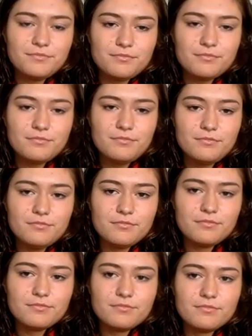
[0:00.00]

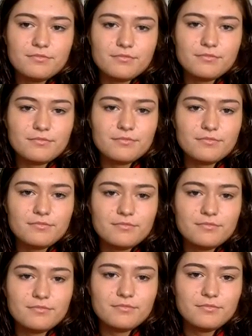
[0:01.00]

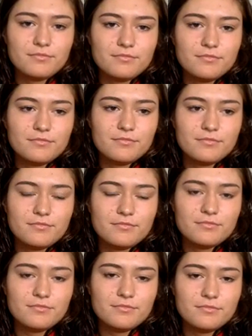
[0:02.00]

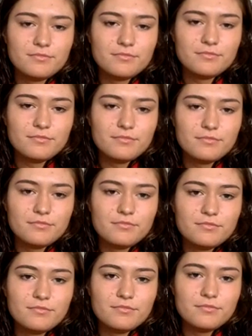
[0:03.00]

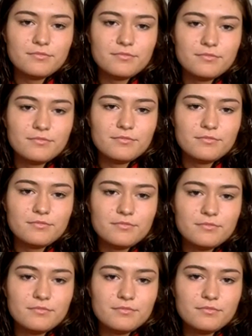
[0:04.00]

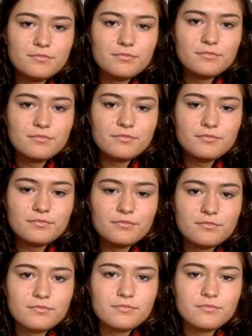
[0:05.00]

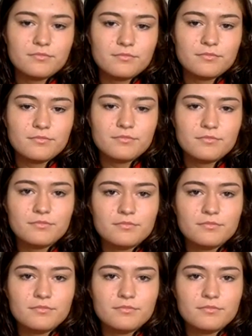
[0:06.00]
No words are spoken by the person on screen.